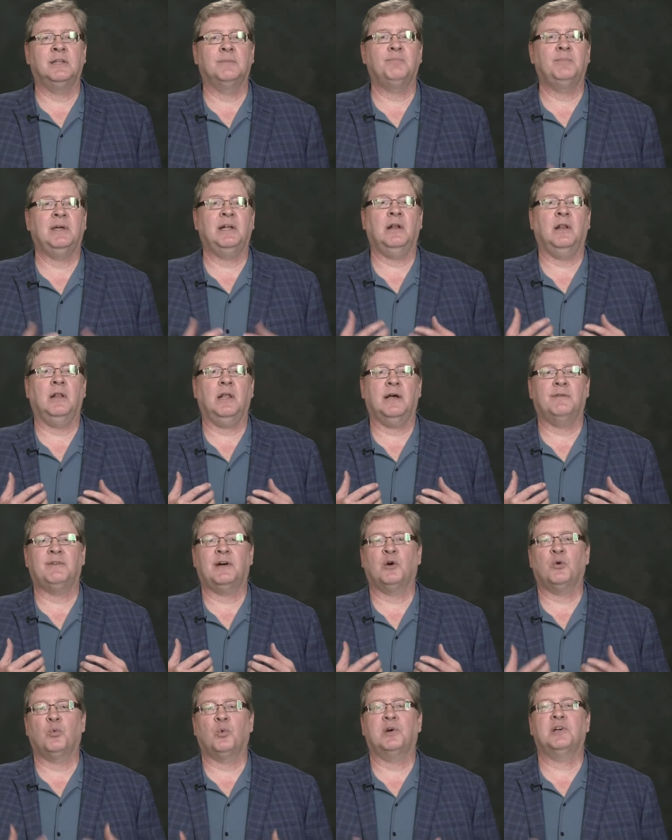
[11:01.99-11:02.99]
the middle of
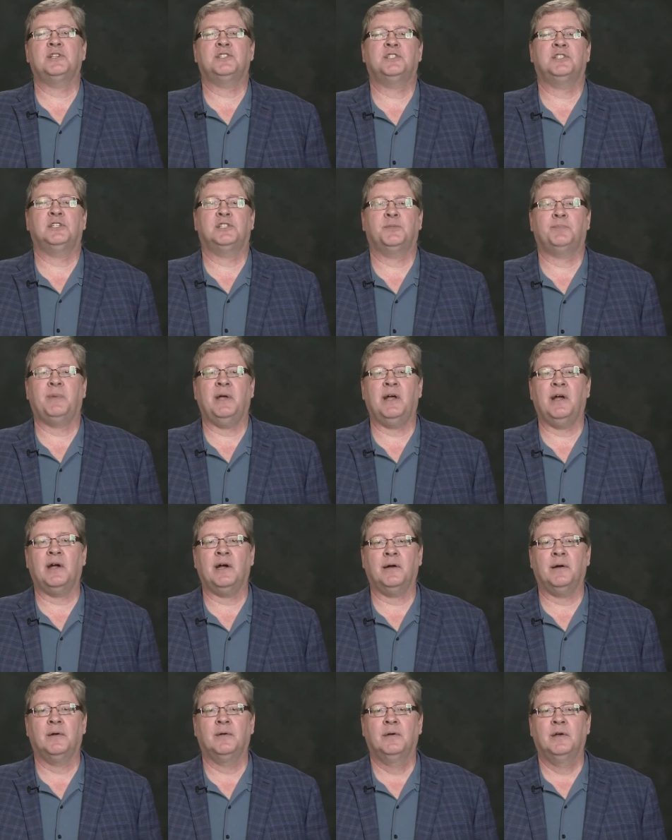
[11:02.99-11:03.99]
our worst
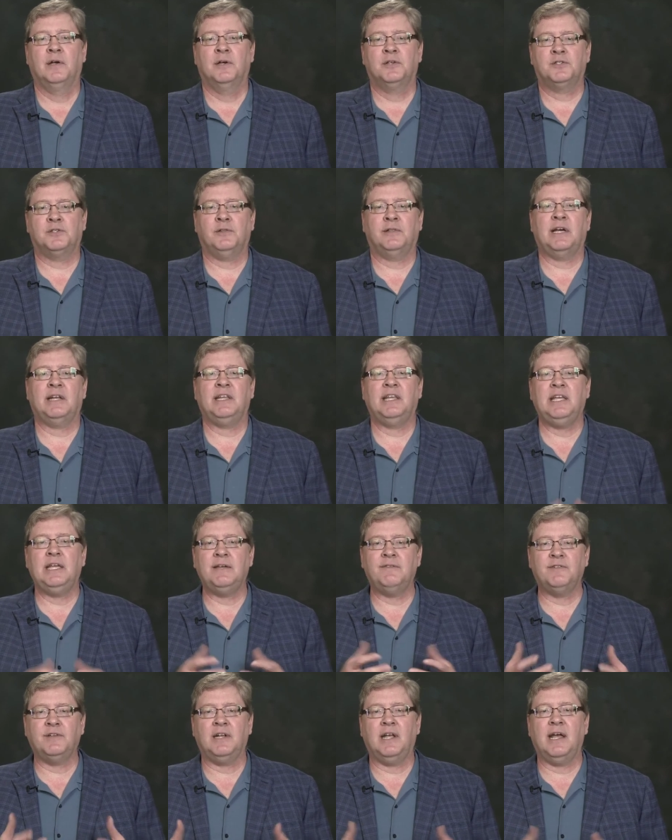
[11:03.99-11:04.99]
despair, so that
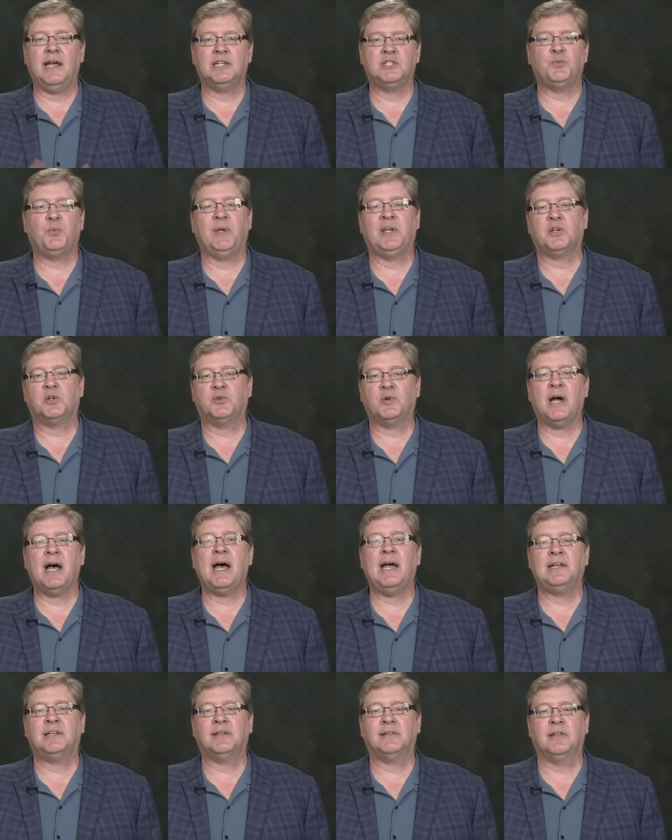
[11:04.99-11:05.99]
even as we
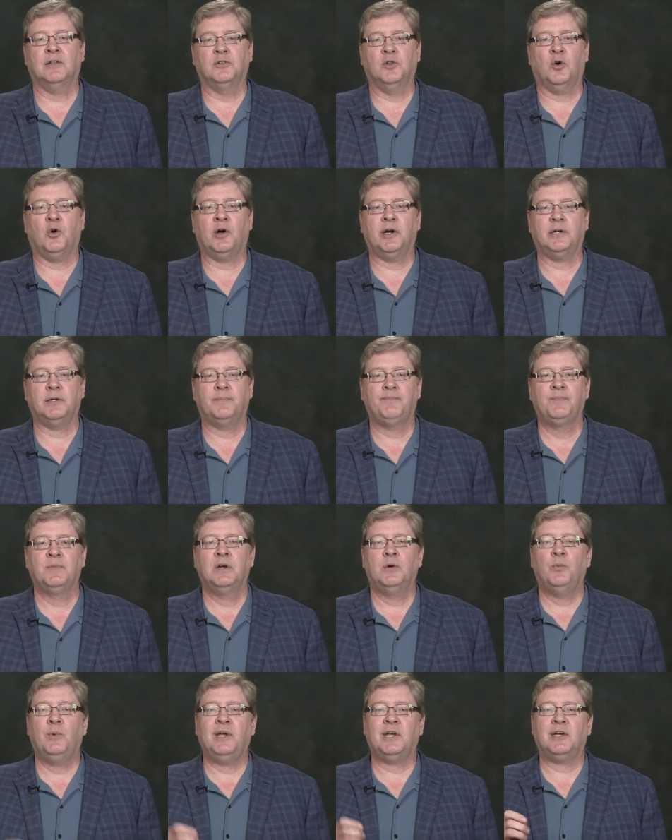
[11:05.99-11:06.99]
cry to the Lord,
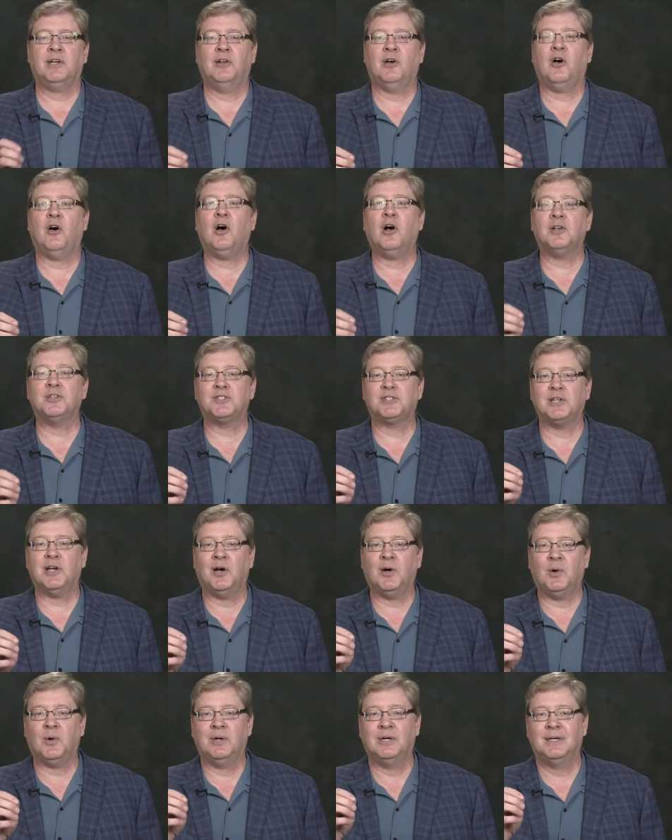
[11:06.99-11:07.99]
we can
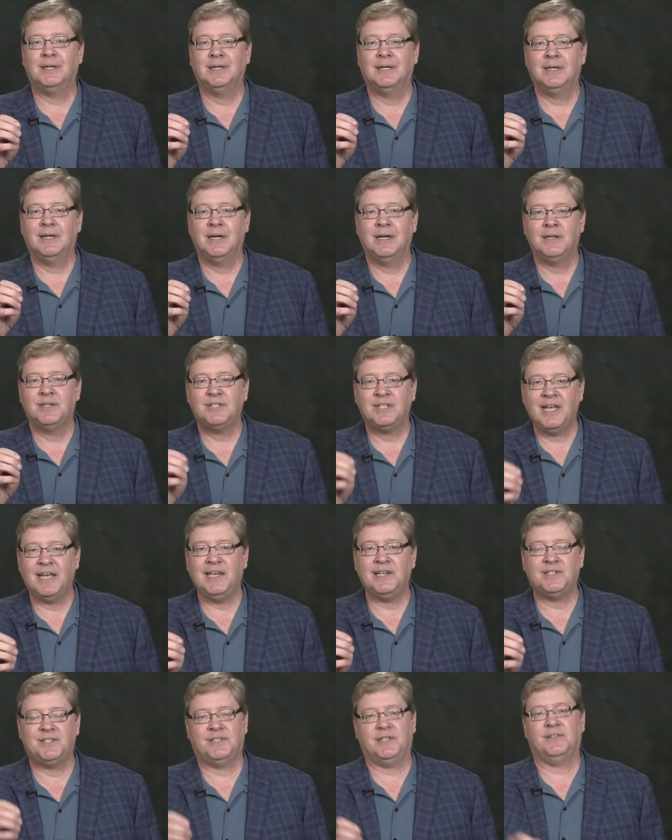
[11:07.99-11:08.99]
also
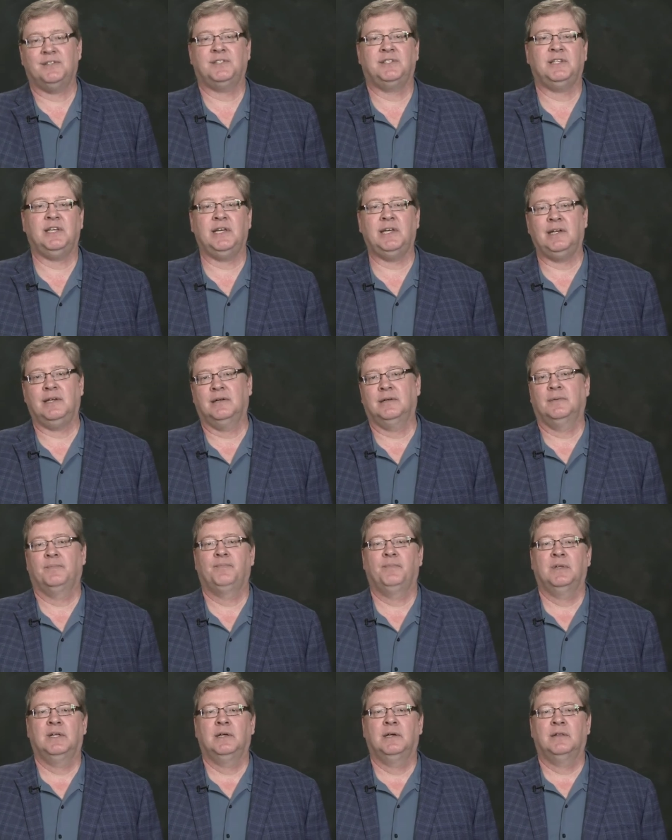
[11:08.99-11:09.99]
taste and see
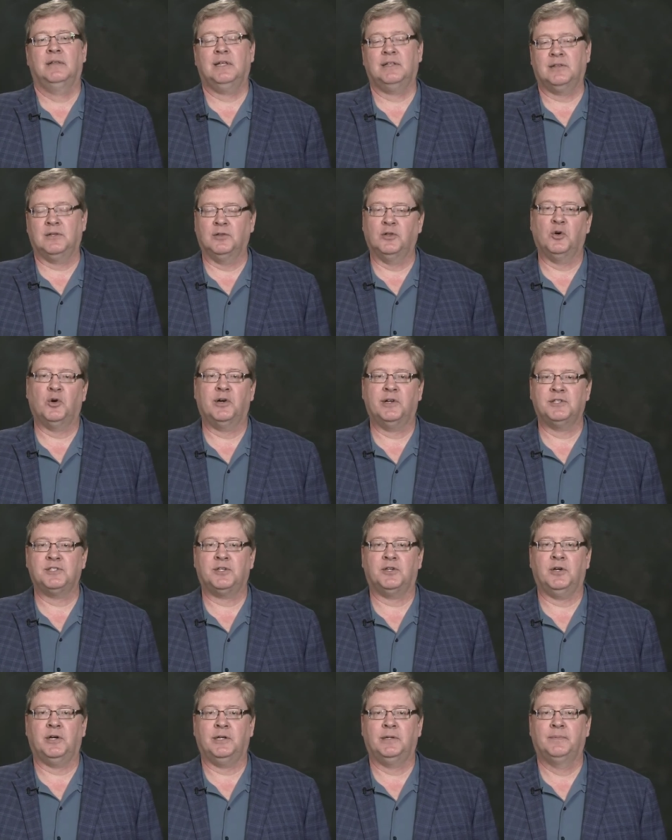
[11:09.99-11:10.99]
that the Lord is
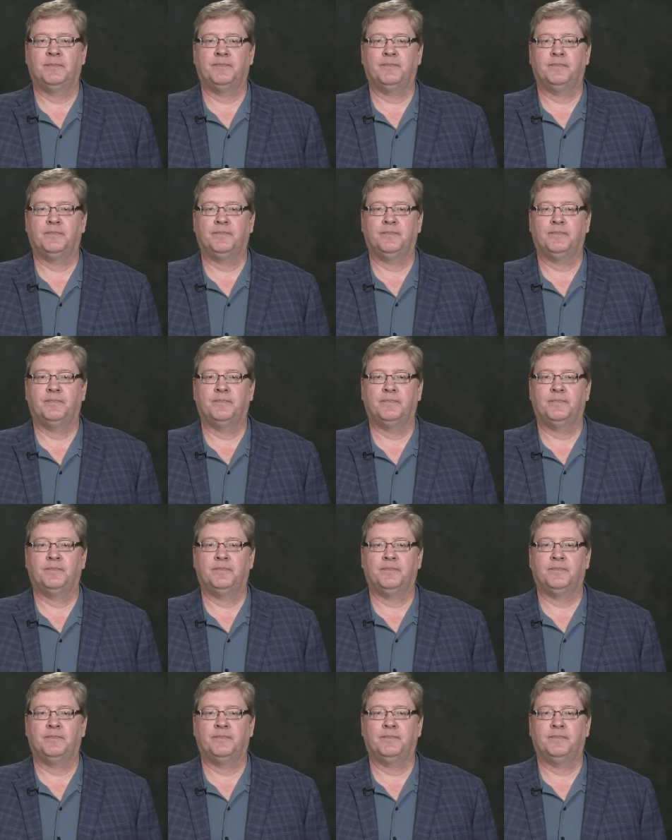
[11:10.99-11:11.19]
good.